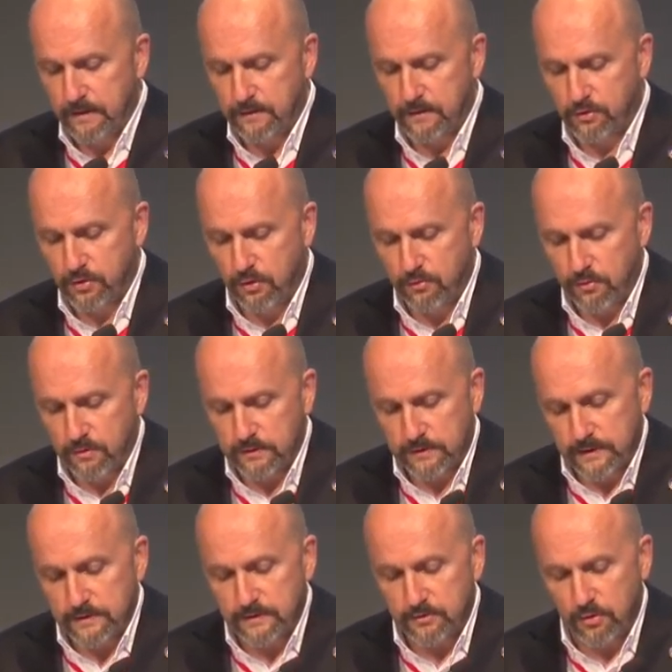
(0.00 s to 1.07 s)

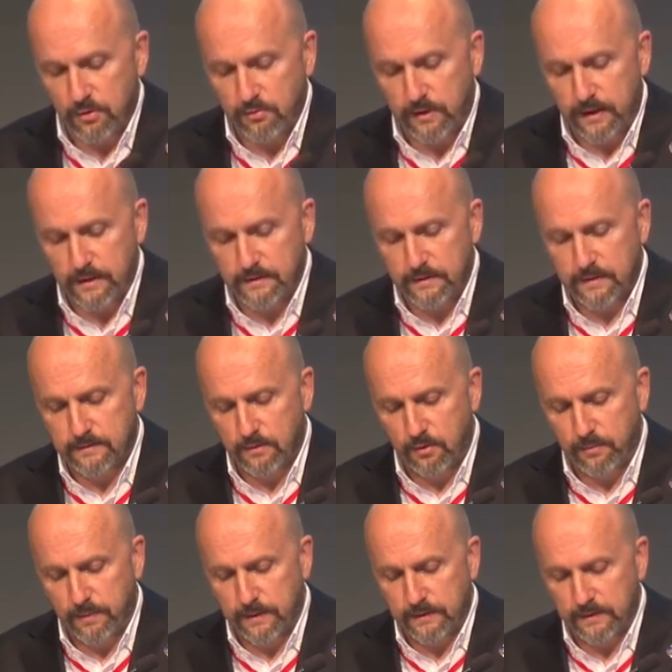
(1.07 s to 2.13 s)
This showcase has
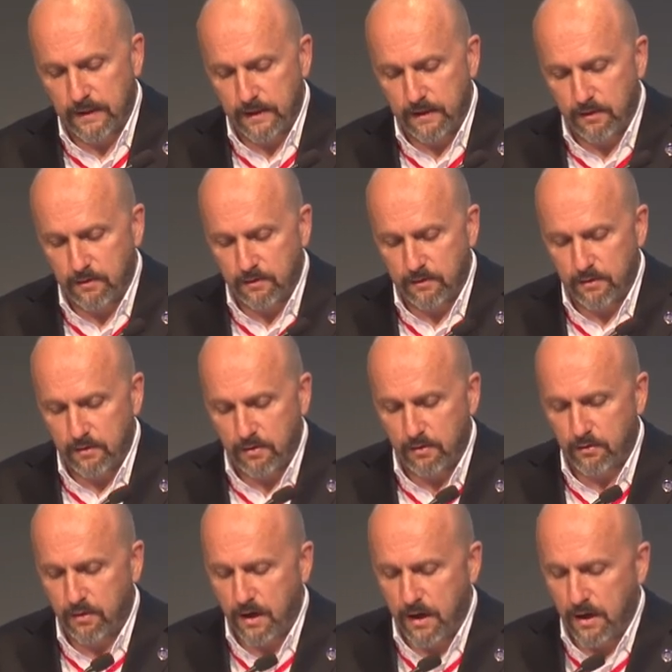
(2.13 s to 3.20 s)
opened a dialogue
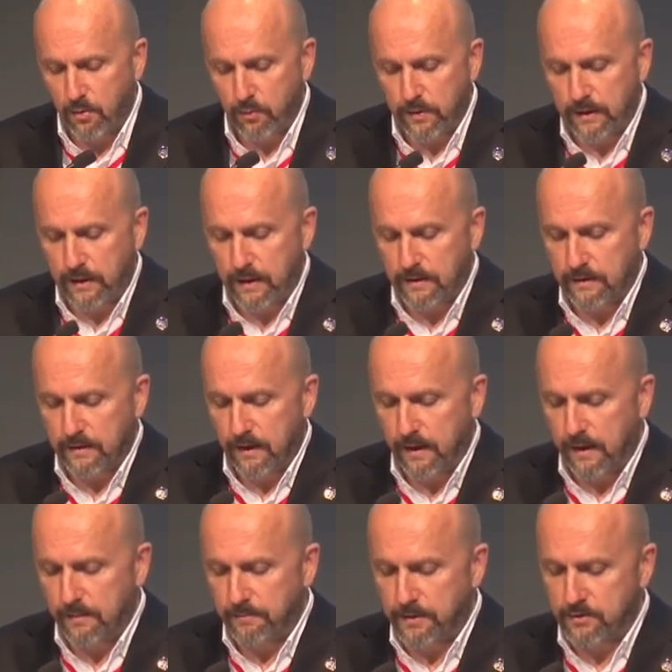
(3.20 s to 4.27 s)
on how we can
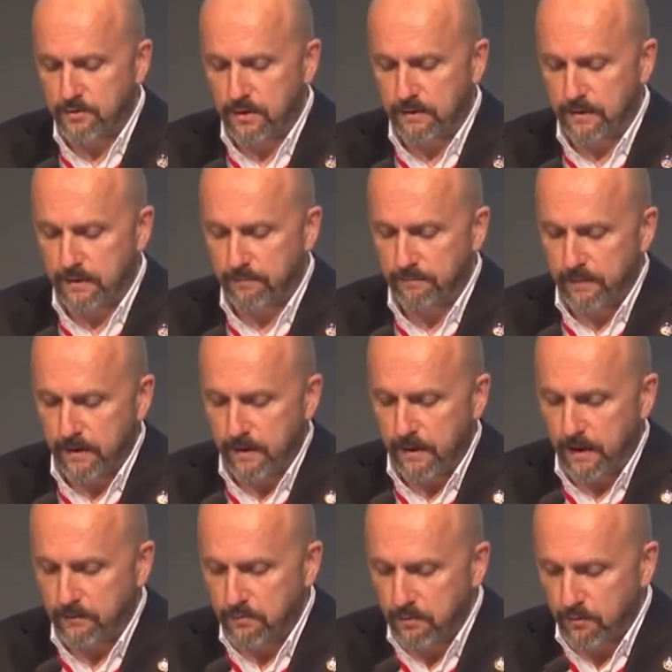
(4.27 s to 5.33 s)
help each other,
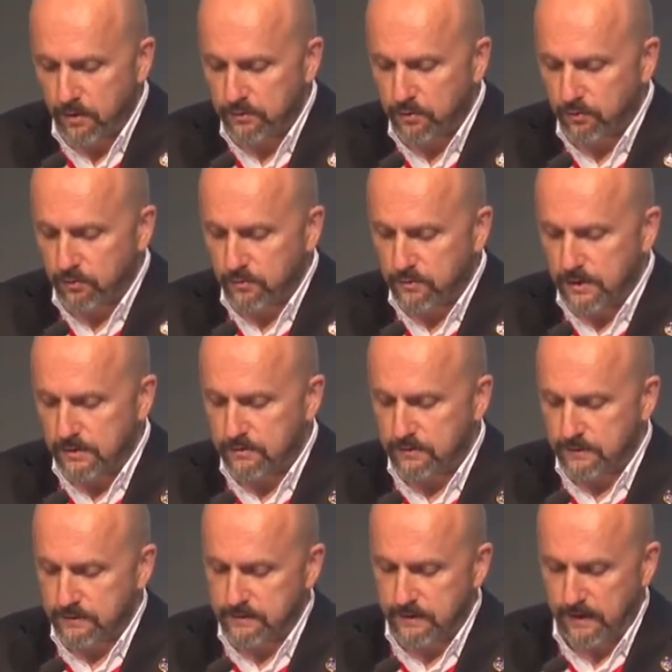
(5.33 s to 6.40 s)
and we want to continue
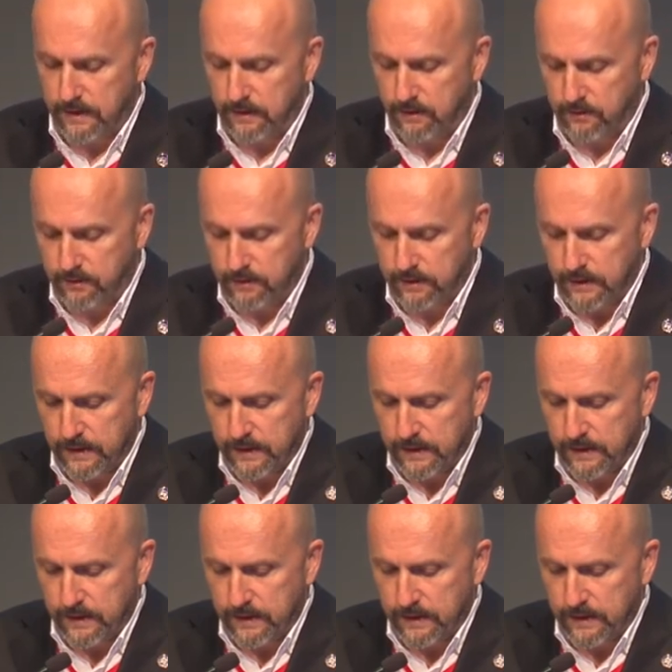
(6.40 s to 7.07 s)
this dialogue.